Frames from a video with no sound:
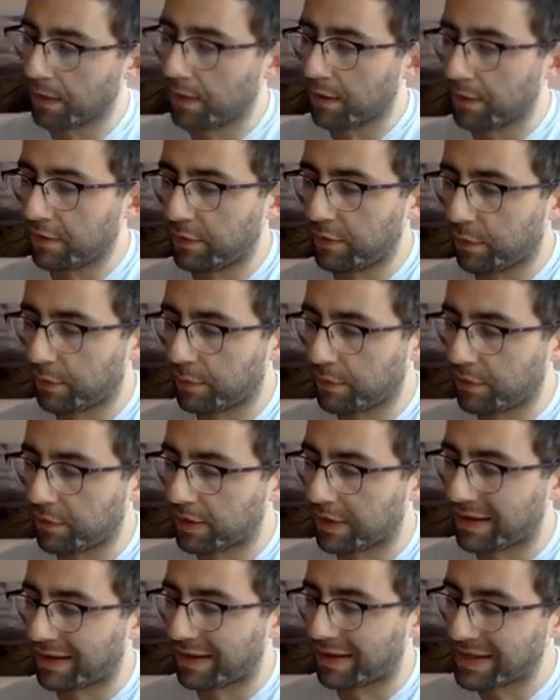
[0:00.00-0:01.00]
See what I'm doing?
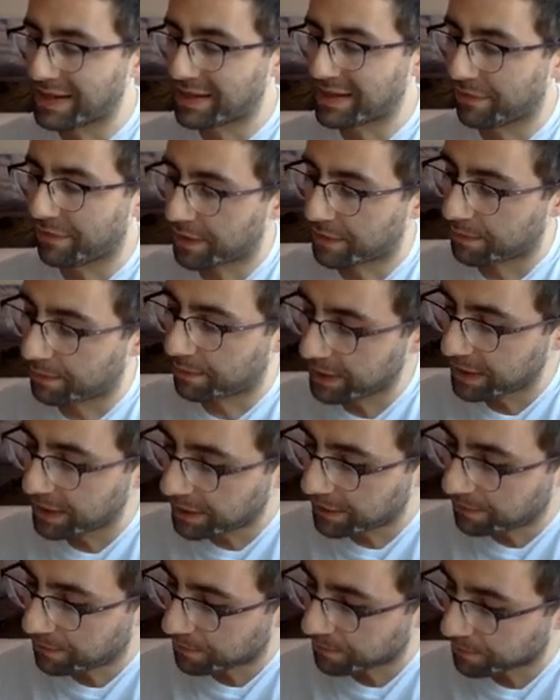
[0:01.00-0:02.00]
I need to find
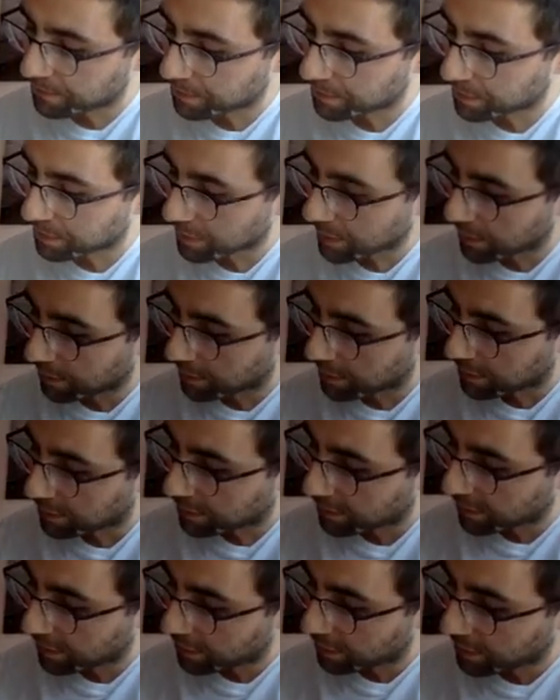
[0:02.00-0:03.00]
b. I'm
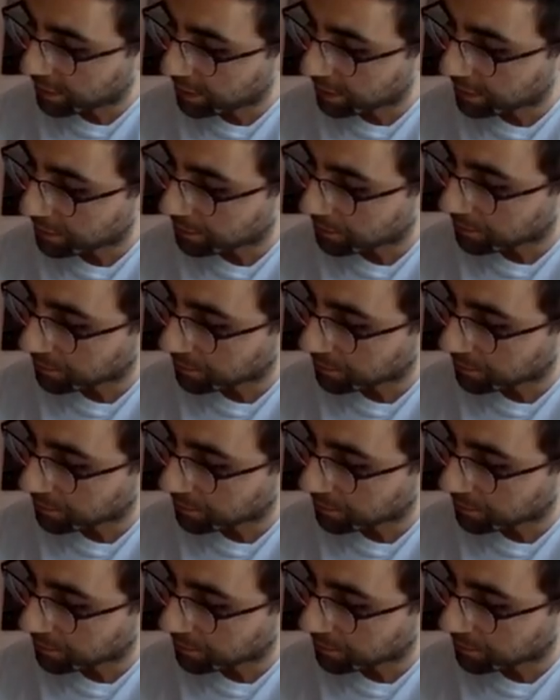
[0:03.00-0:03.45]
continuing.